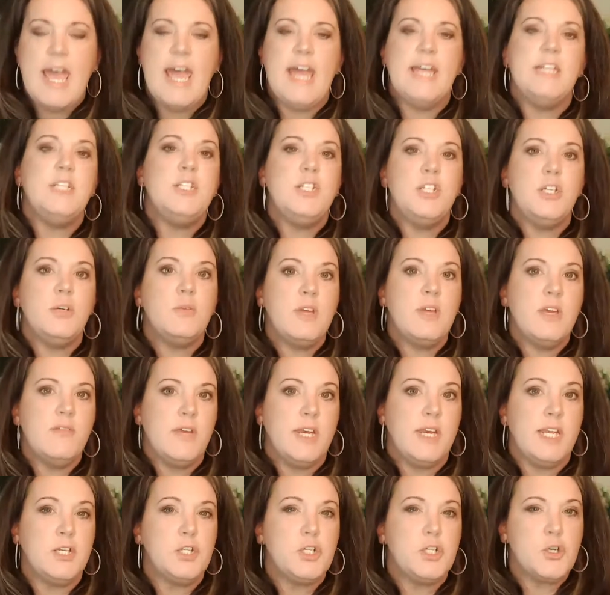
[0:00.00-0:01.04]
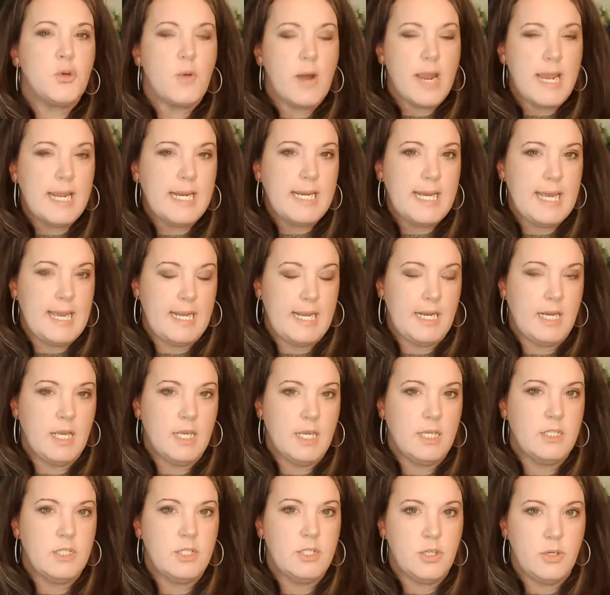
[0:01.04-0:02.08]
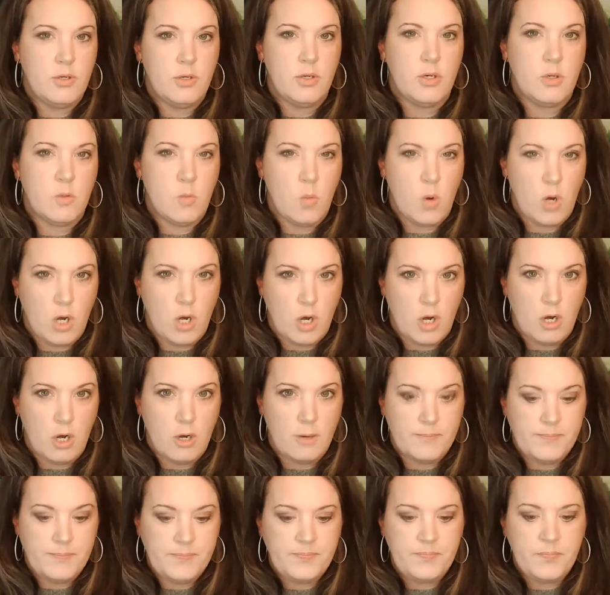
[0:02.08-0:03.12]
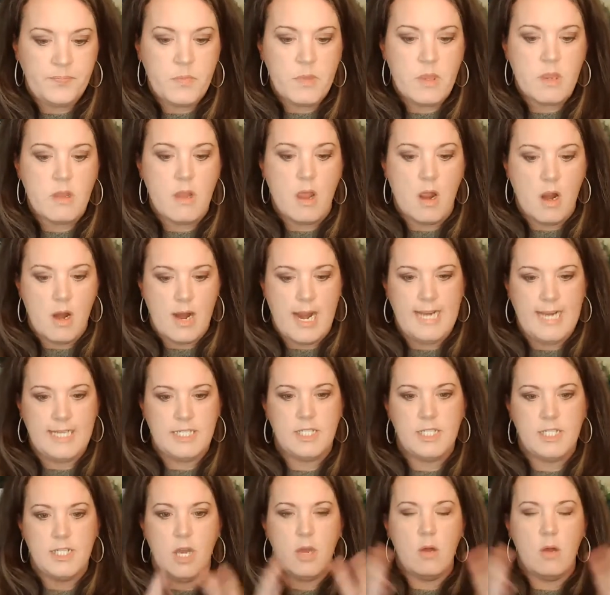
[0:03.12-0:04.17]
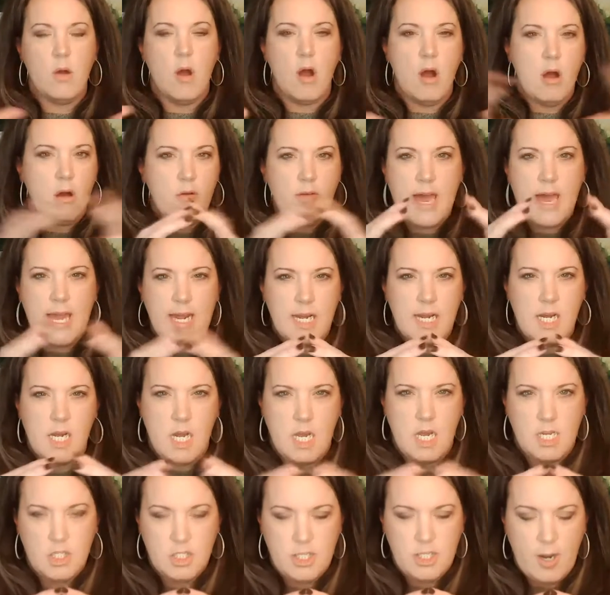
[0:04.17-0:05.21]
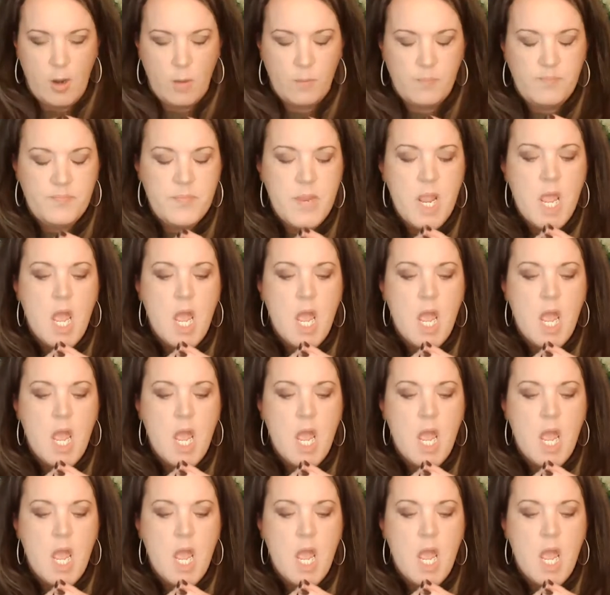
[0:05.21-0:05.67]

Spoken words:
And do you give any training to your worker? All right, so all that in a nutshell.